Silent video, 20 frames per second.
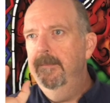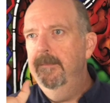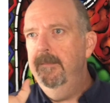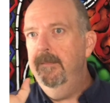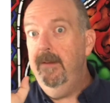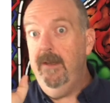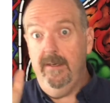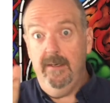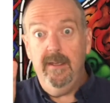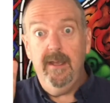
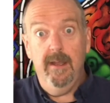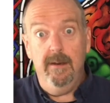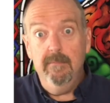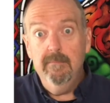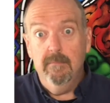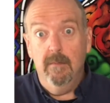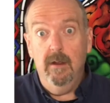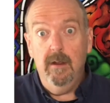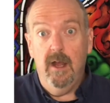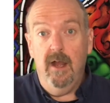And again,
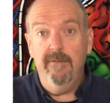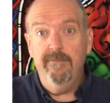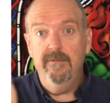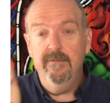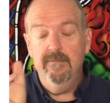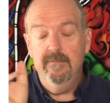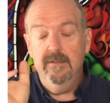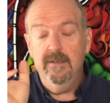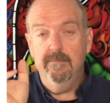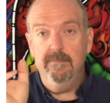
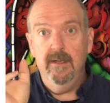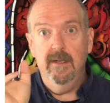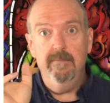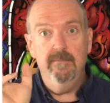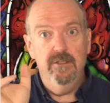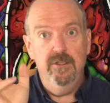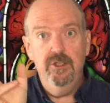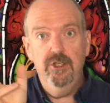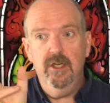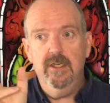often, sometimes
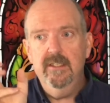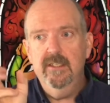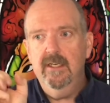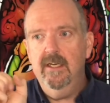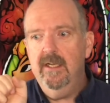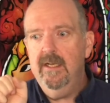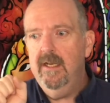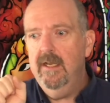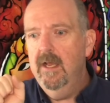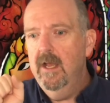
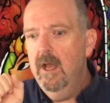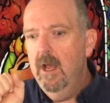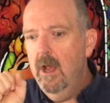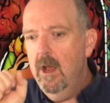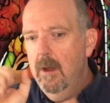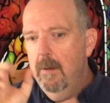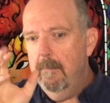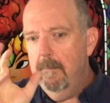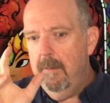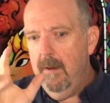justly.
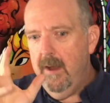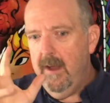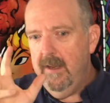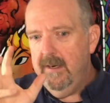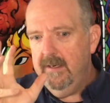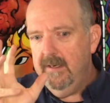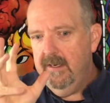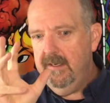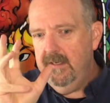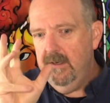
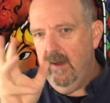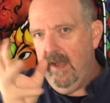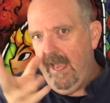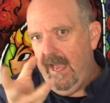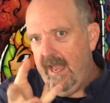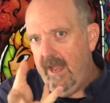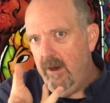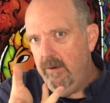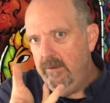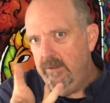But,
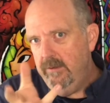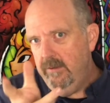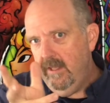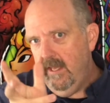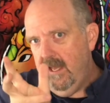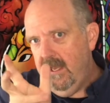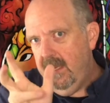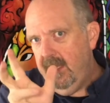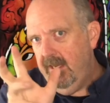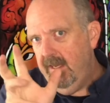how do
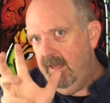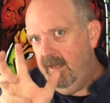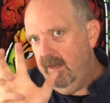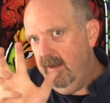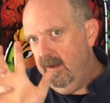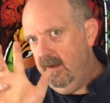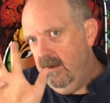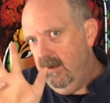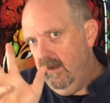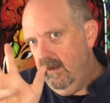they
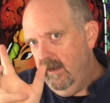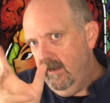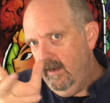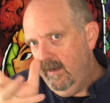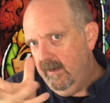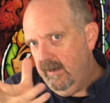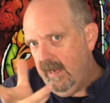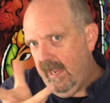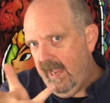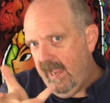
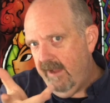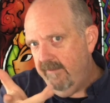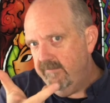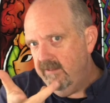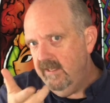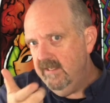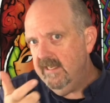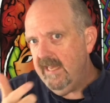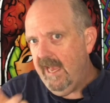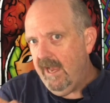have
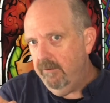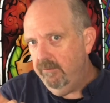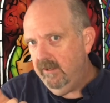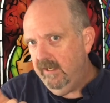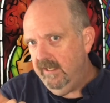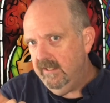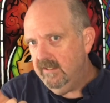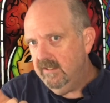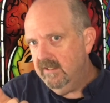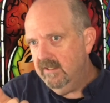these
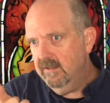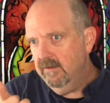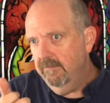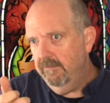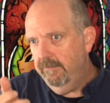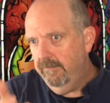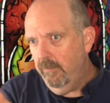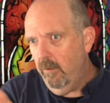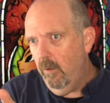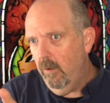outlets
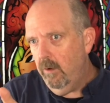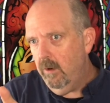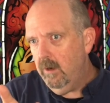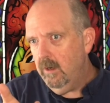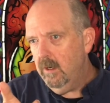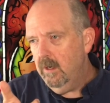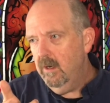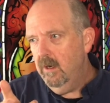for